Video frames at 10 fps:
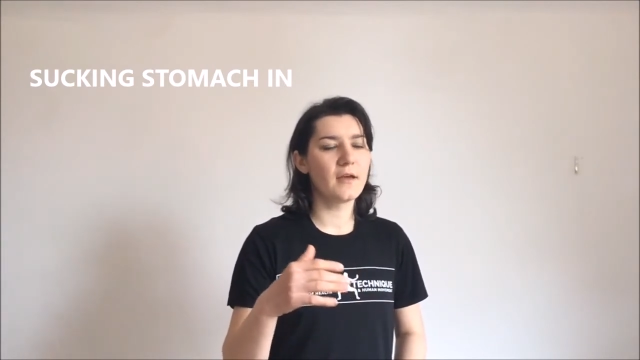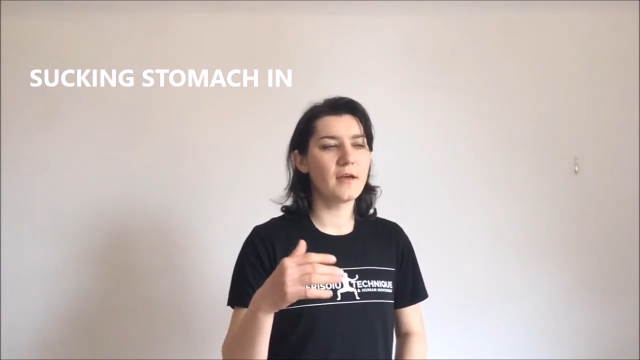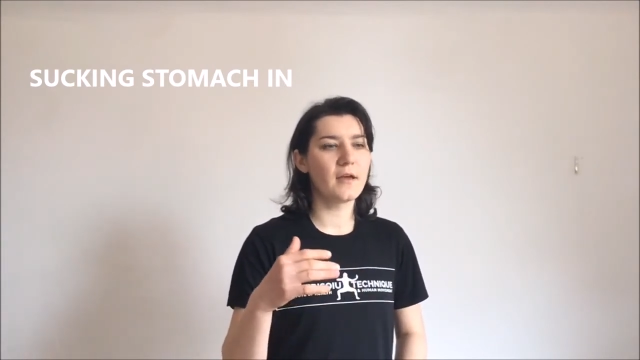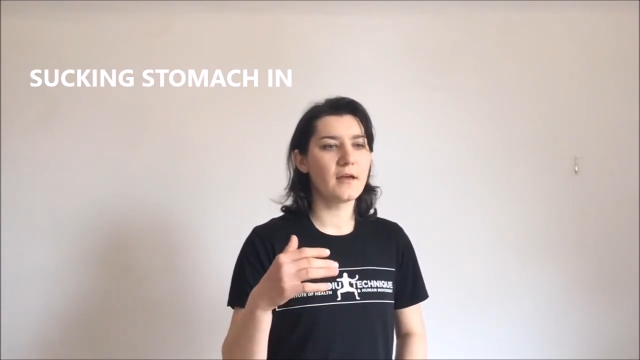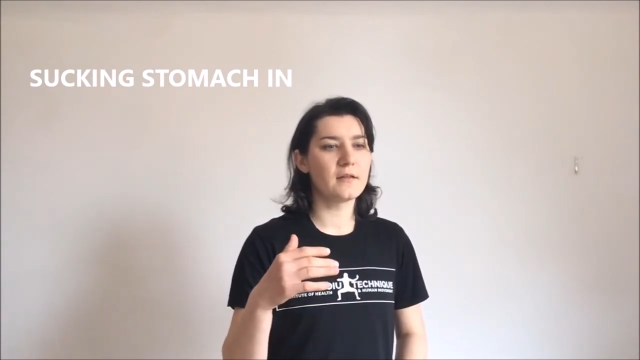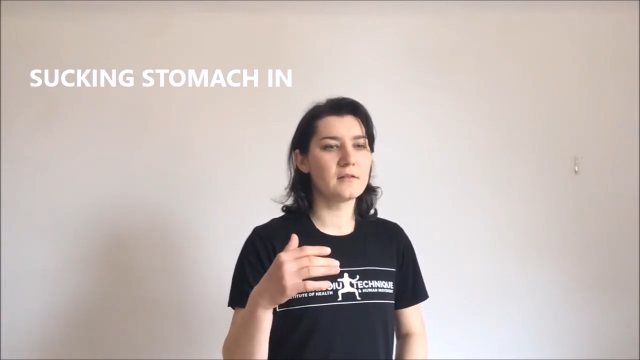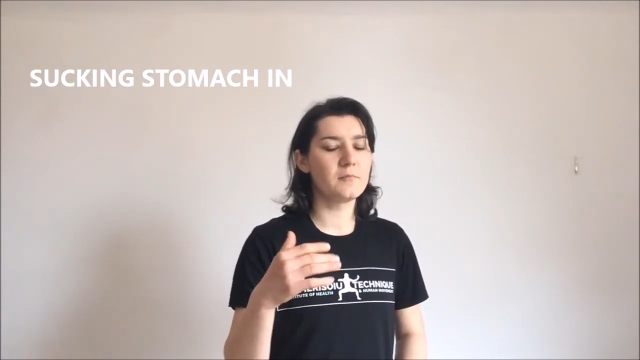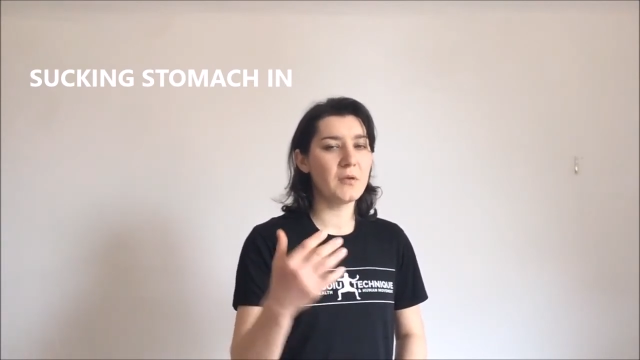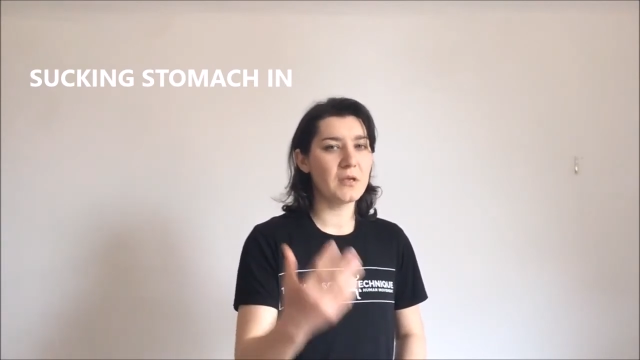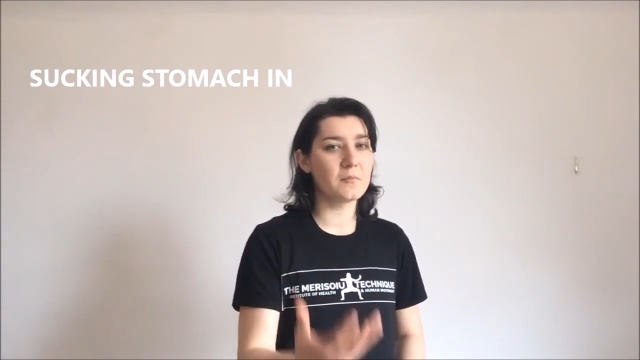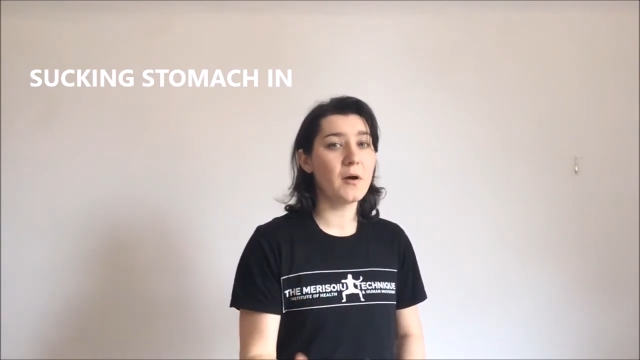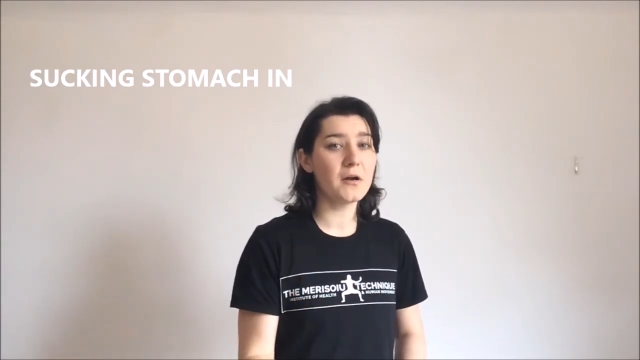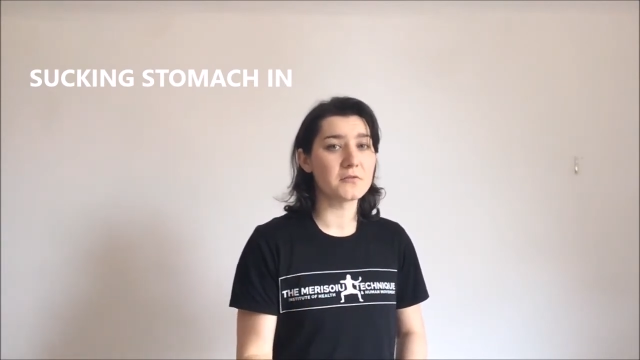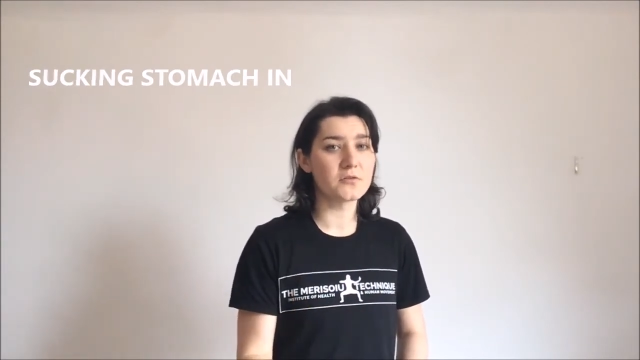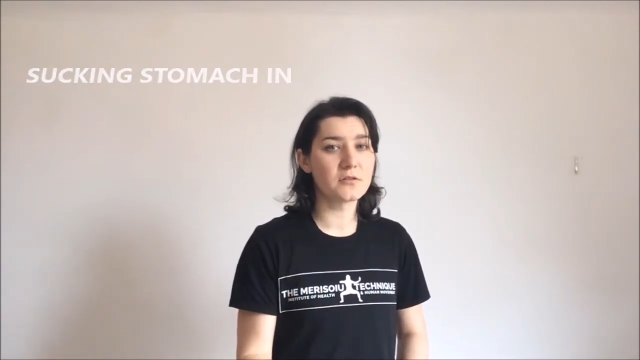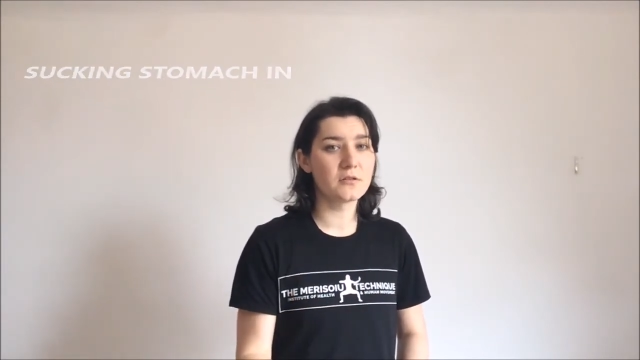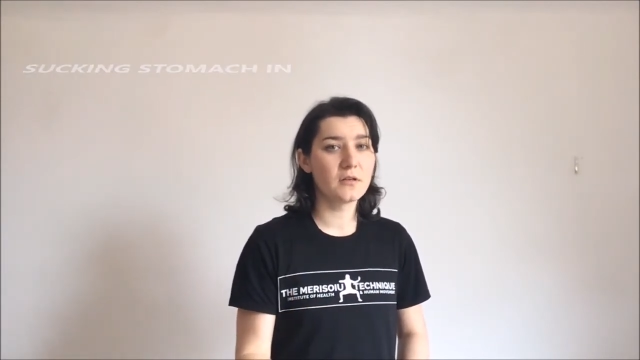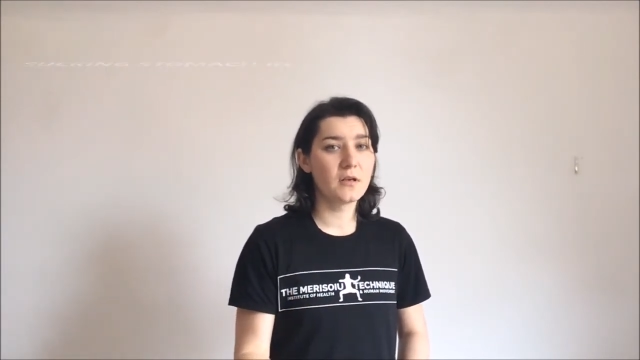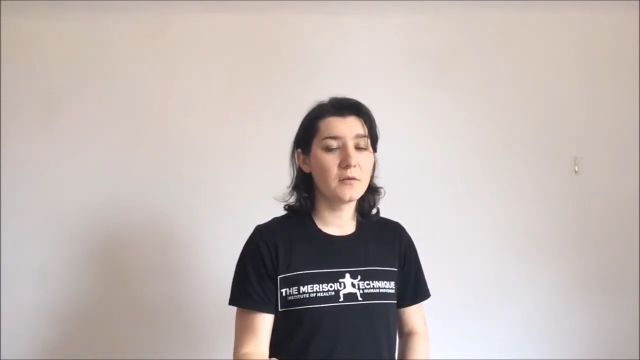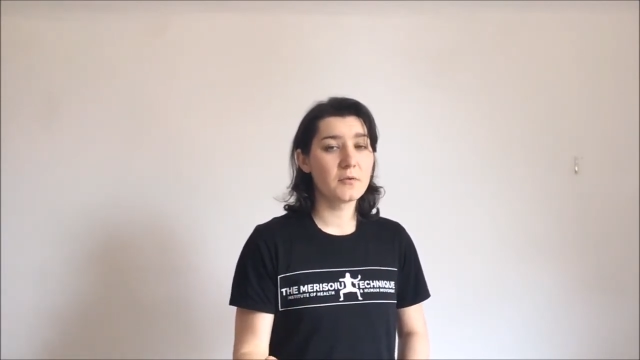and being punched,
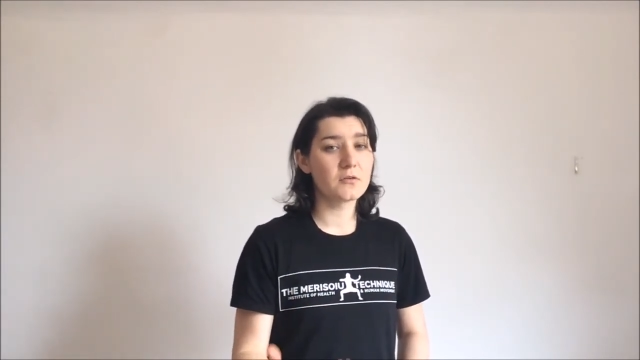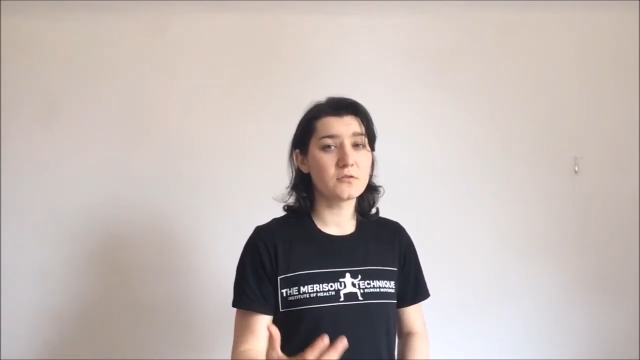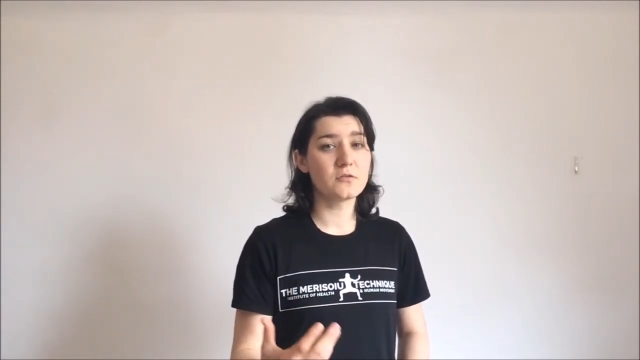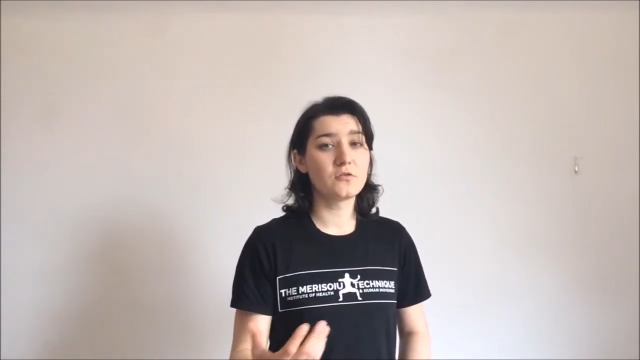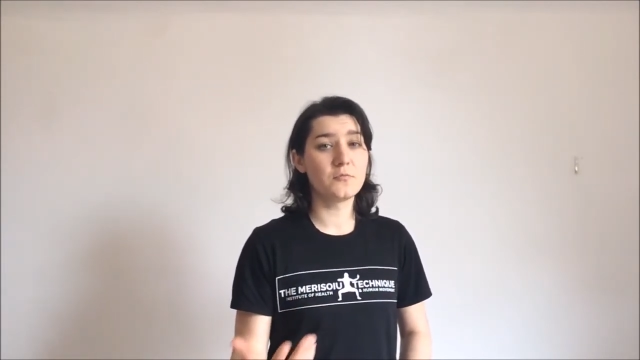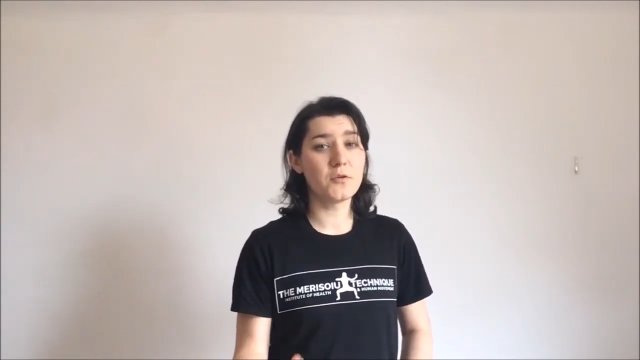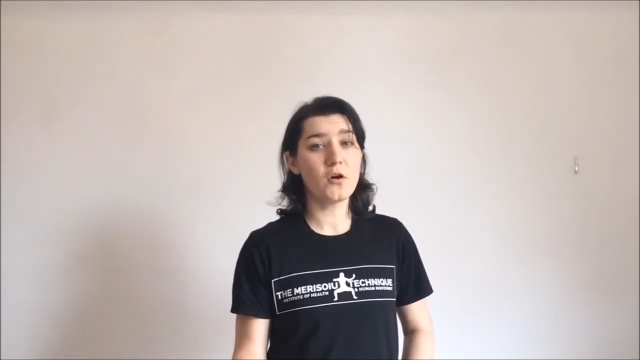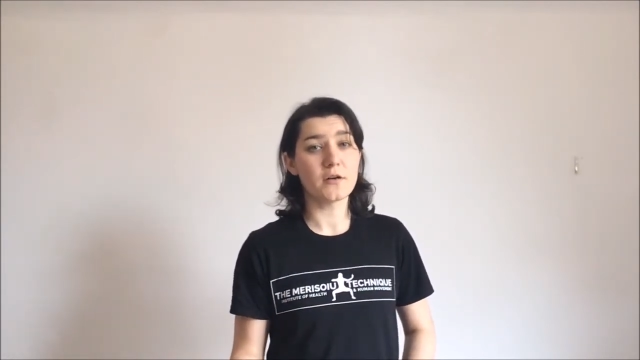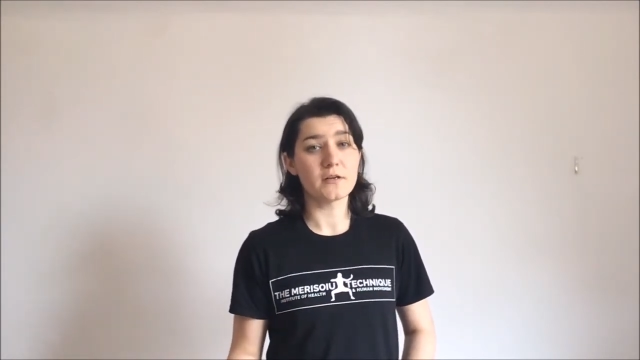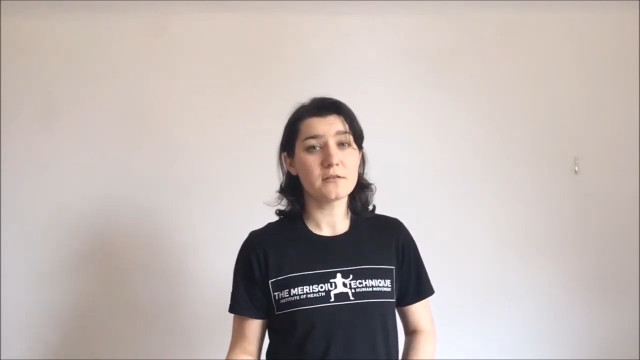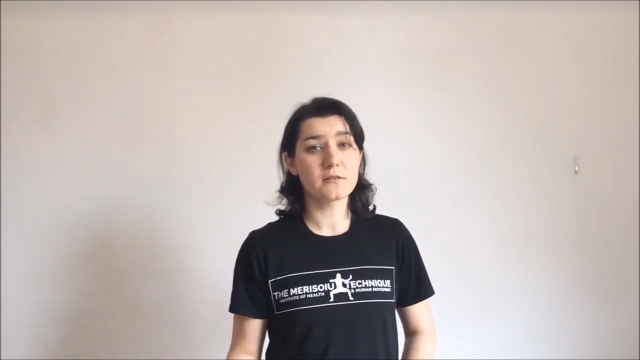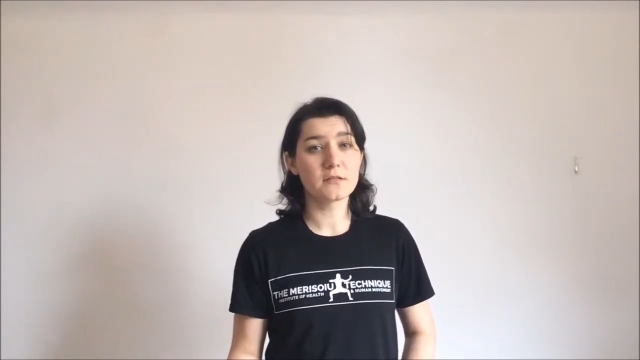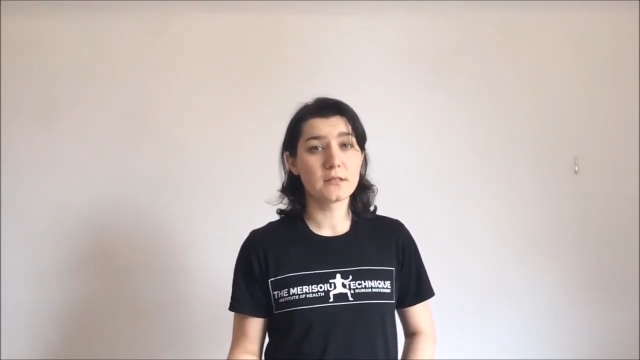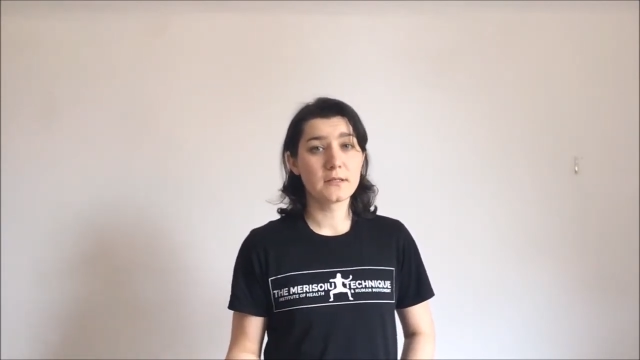because to be honest,